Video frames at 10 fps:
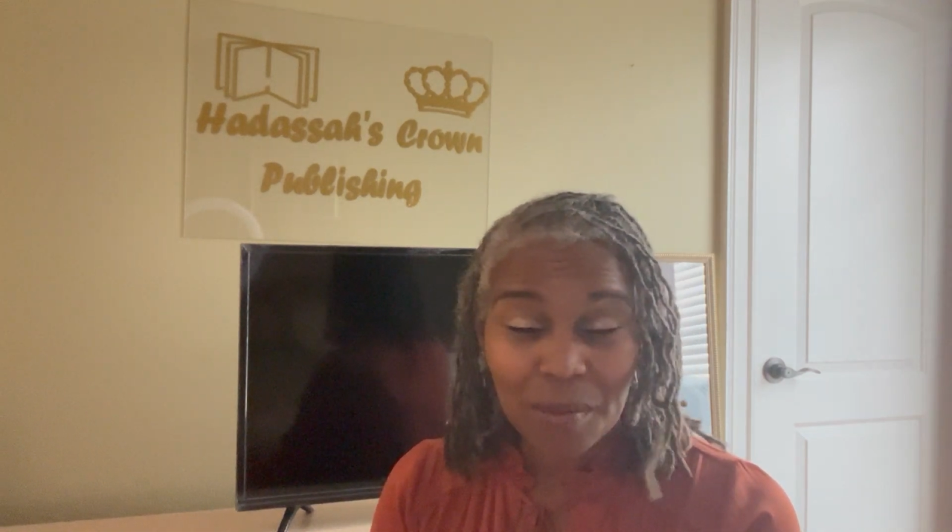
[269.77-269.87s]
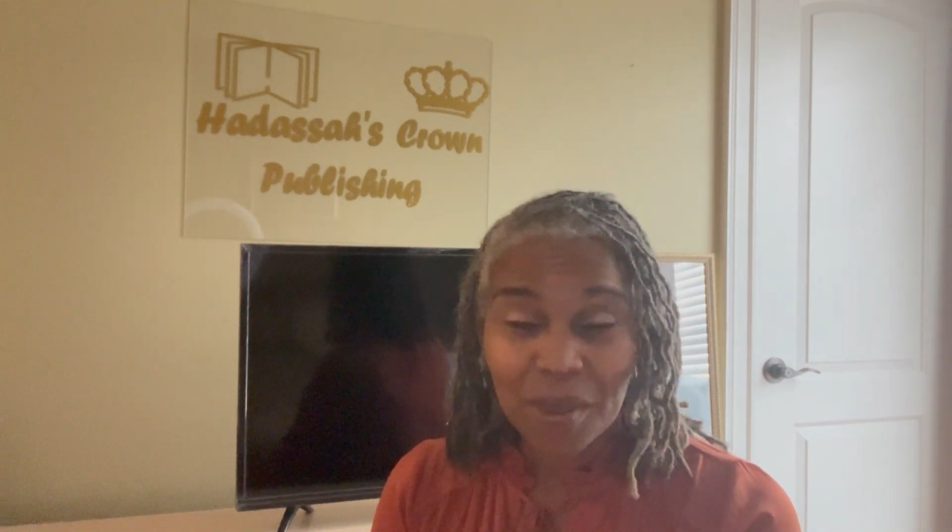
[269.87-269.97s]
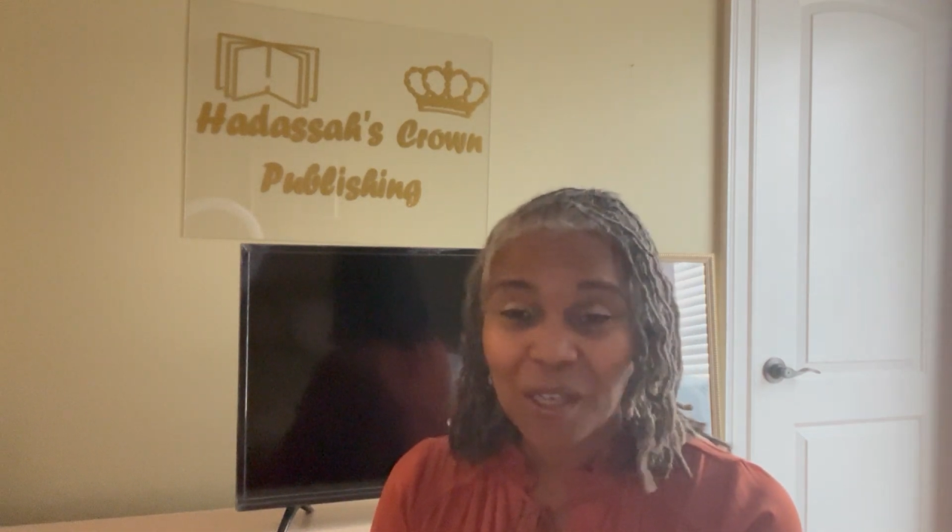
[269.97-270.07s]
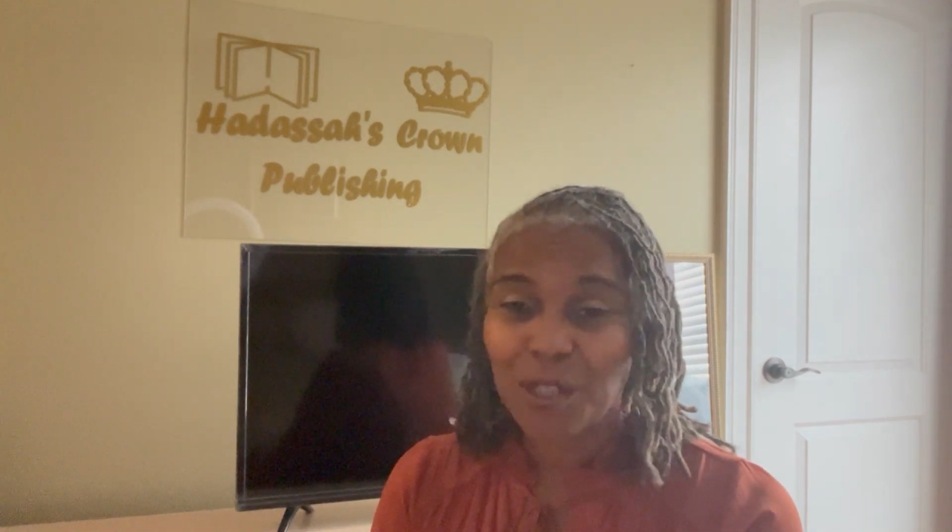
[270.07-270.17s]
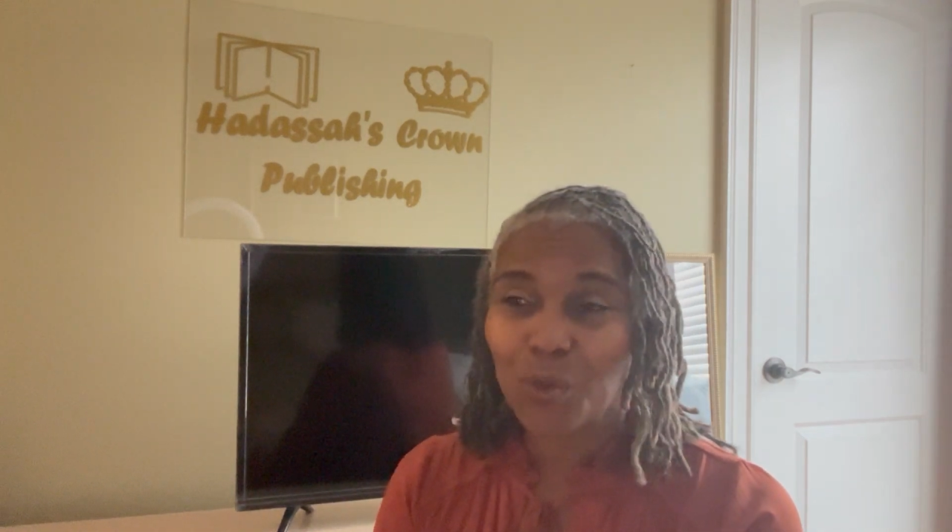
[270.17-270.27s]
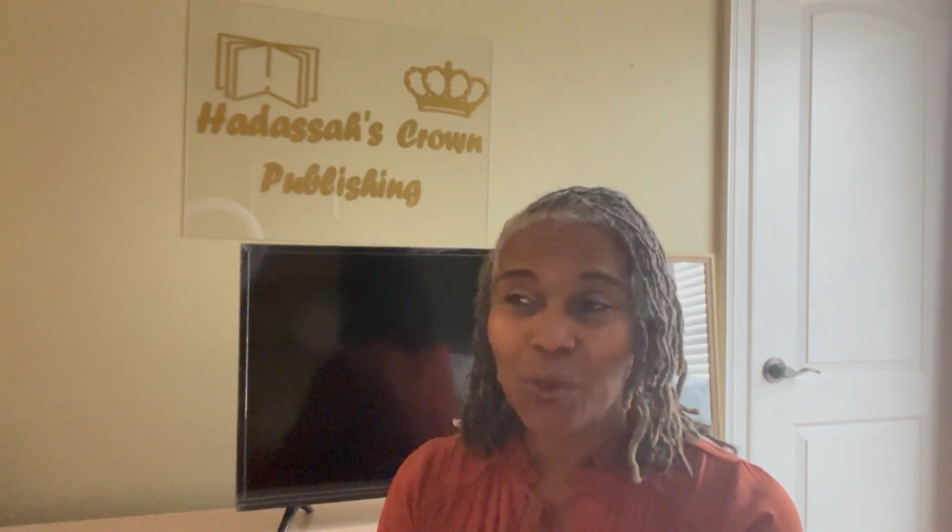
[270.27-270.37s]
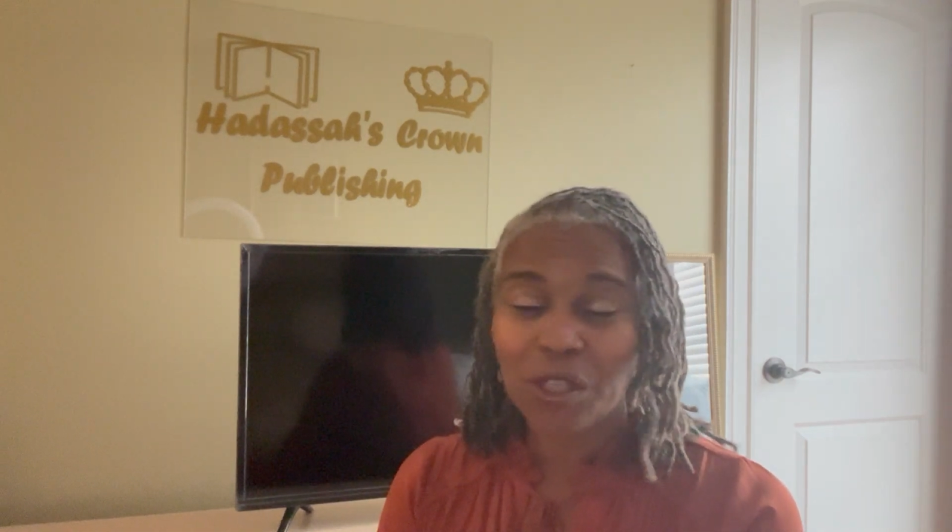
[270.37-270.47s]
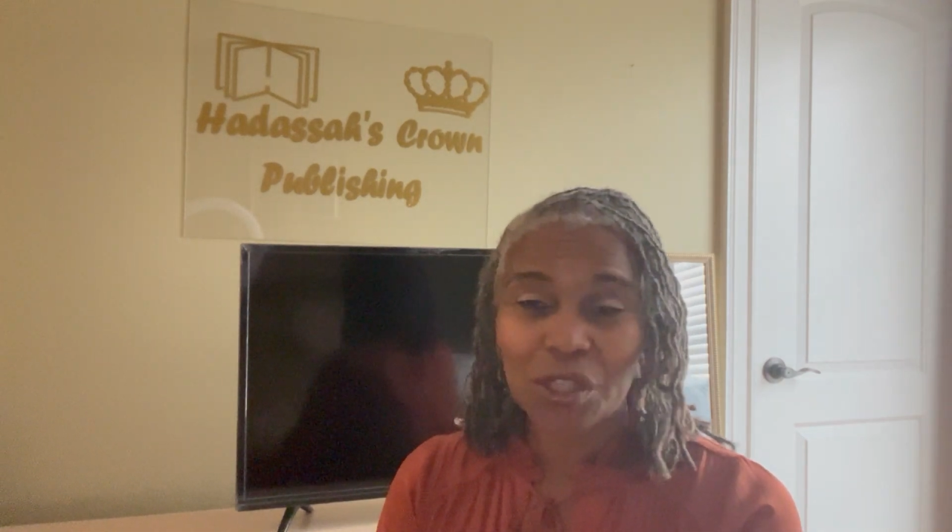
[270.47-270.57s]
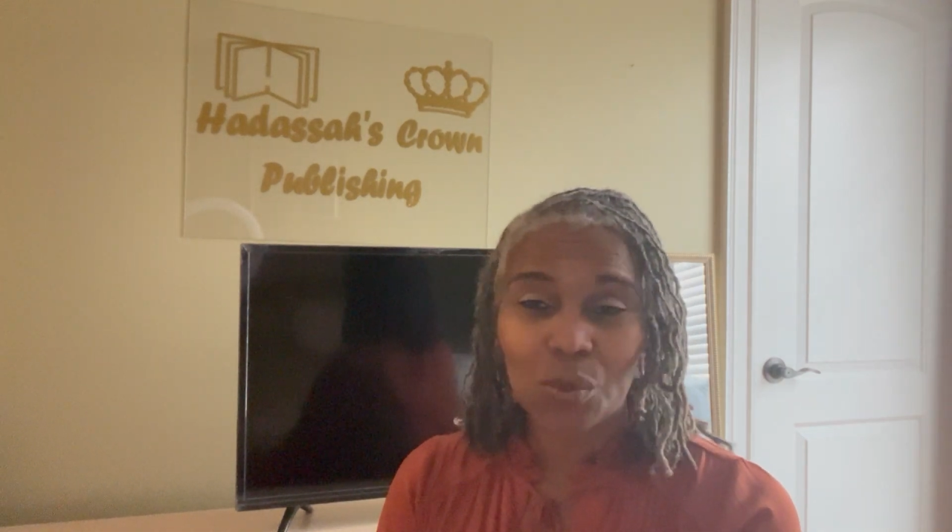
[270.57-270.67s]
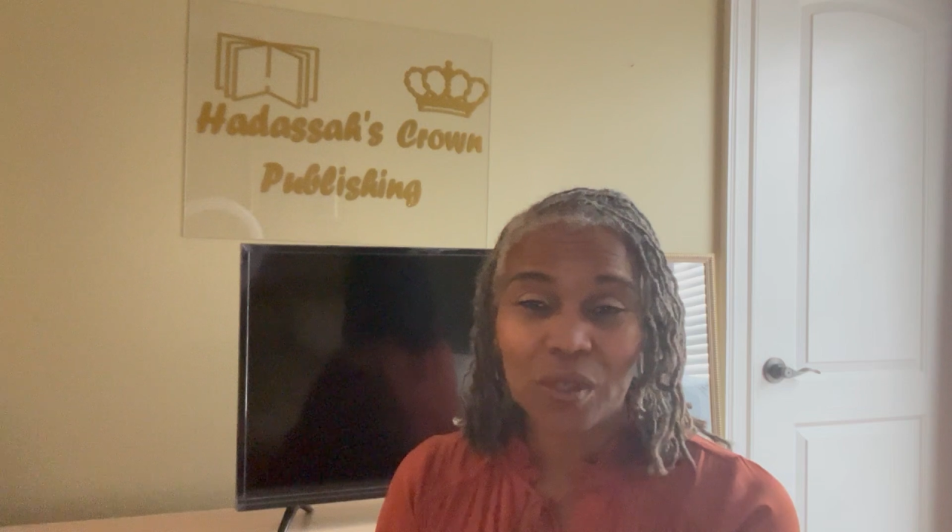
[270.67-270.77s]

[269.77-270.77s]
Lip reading: because we just